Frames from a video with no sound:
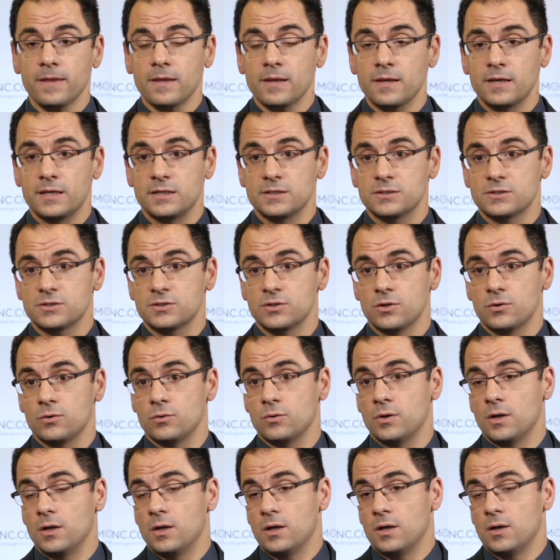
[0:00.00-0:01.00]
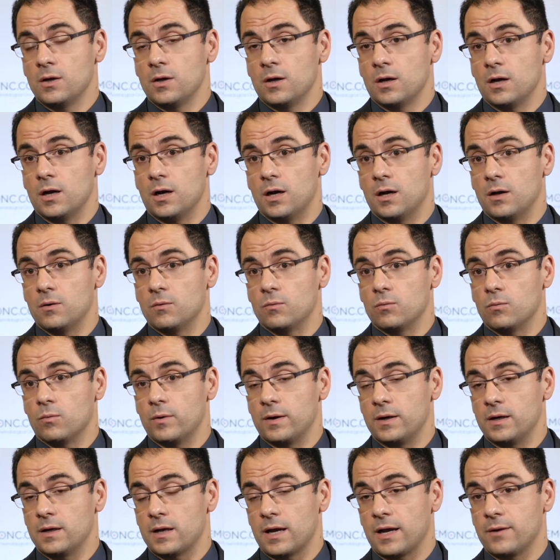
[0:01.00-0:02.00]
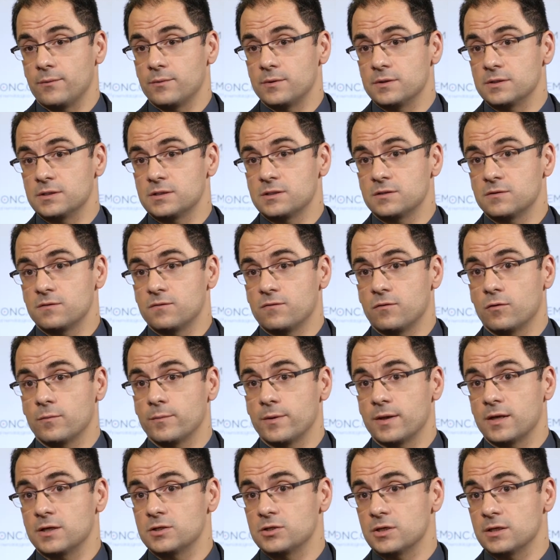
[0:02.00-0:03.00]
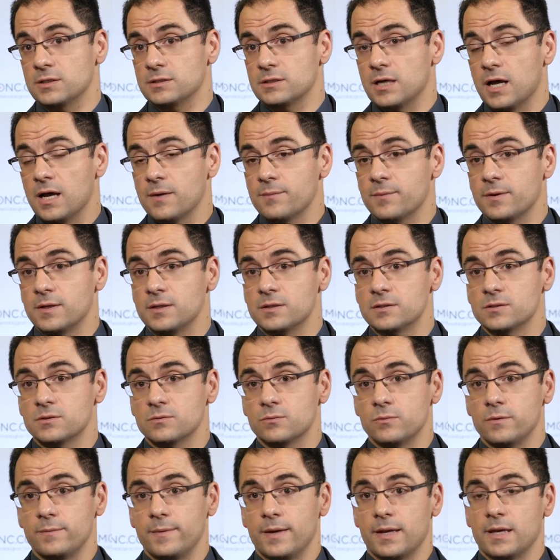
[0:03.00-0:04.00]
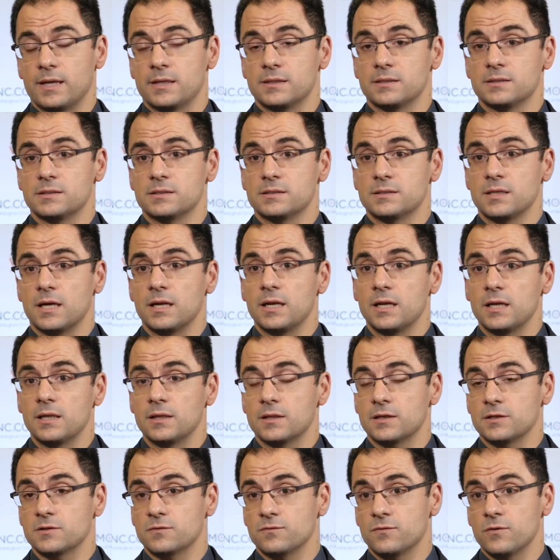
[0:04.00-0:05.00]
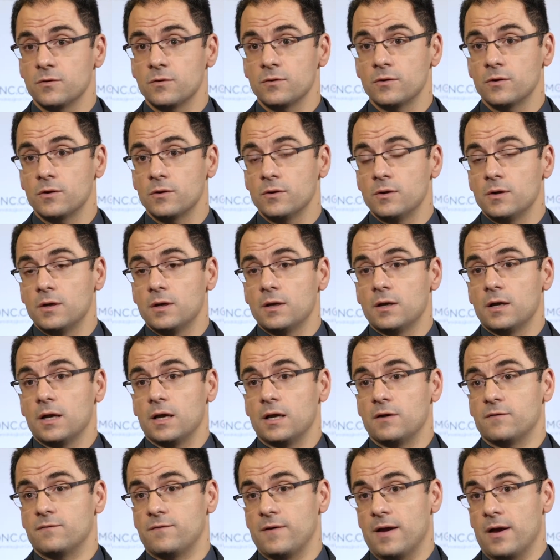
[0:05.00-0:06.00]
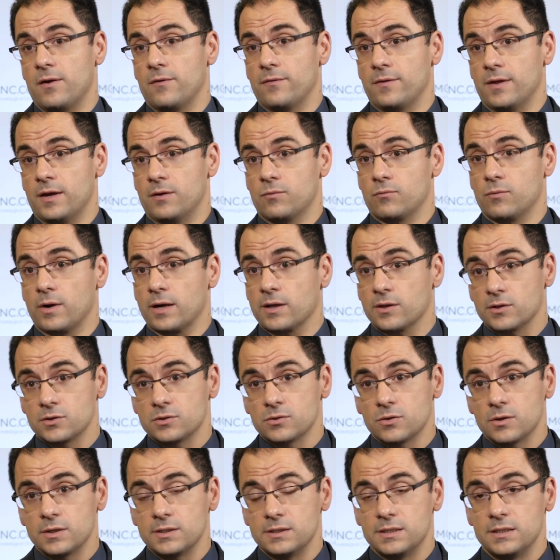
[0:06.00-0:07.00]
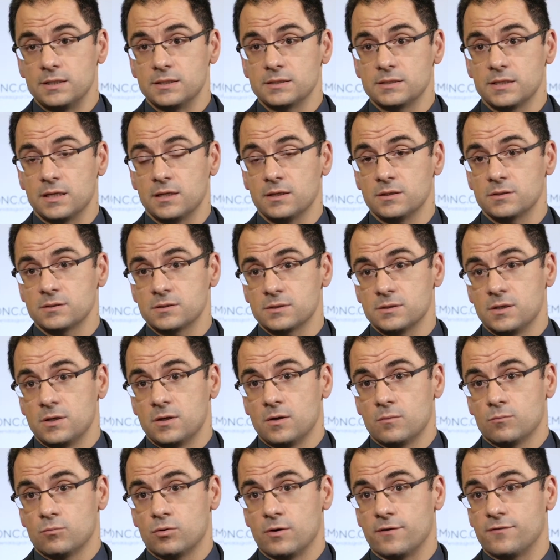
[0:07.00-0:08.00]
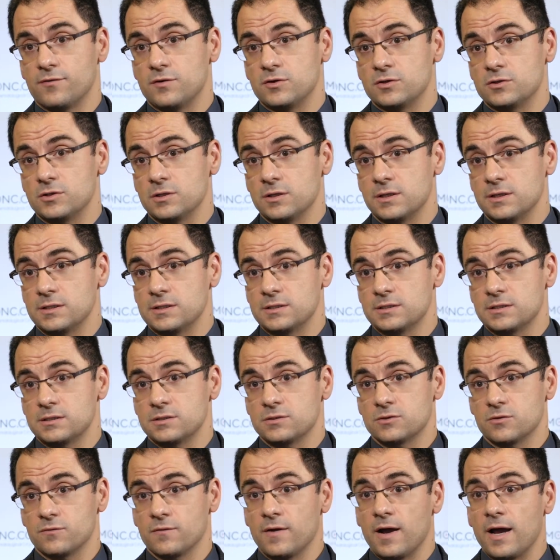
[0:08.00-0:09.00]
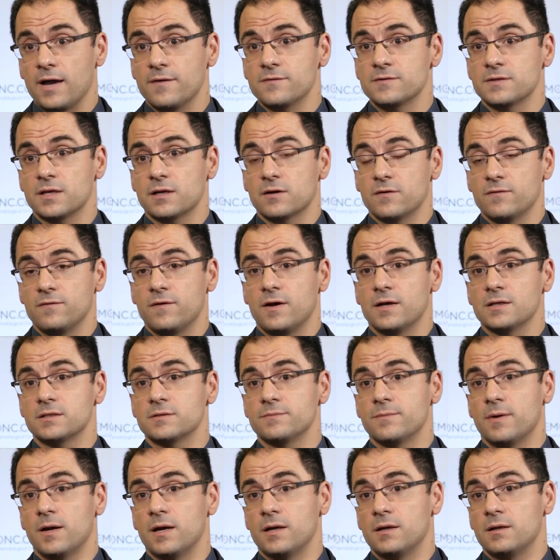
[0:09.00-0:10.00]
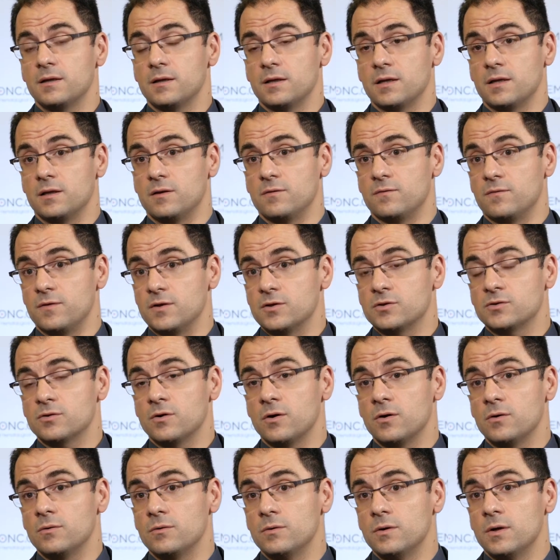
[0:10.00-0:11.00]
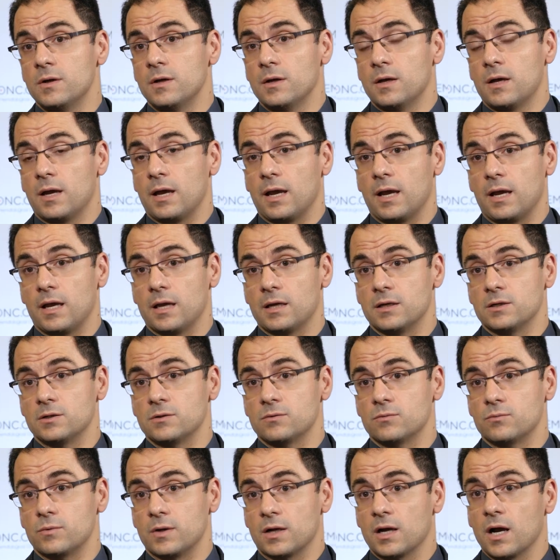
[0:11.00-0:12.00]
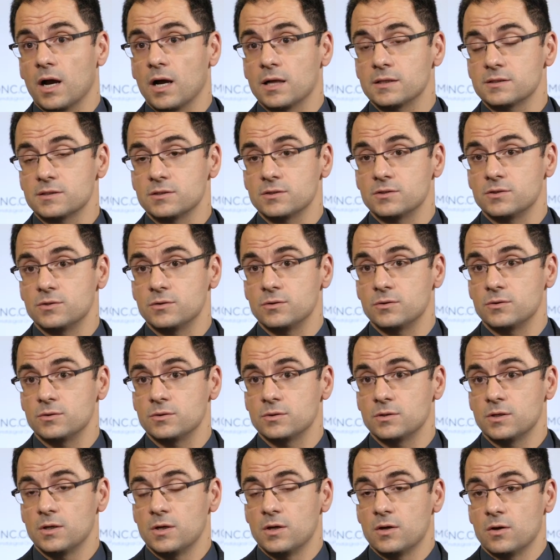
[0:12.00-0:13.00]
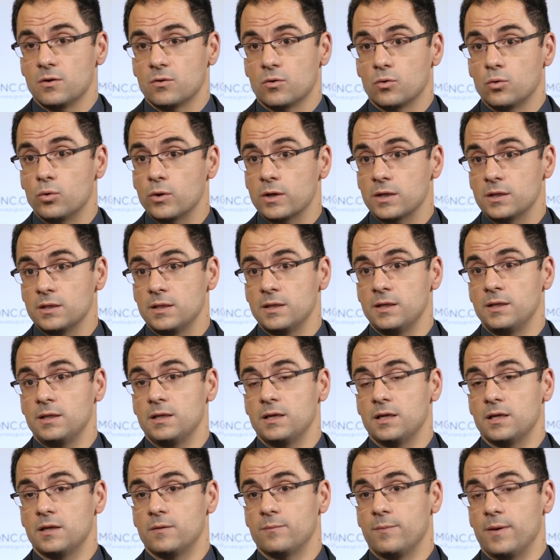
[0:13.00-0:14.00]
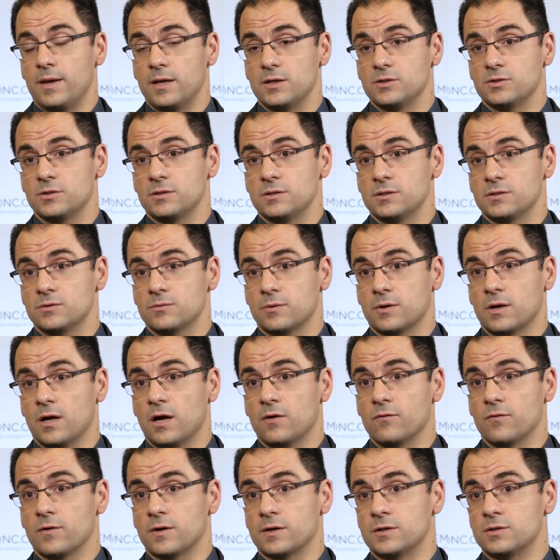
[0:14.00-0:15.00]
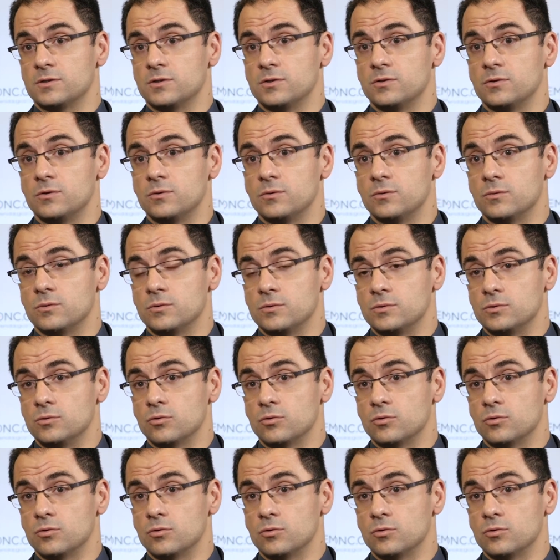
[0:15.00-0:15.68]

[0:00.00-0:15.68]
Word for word: And so when I was formerly at Johns Hopkins, we began studying this further and found that regulatory T cells preferentially survive cyclophosphamide in vitro and reconstitute quickly in patients, recovering to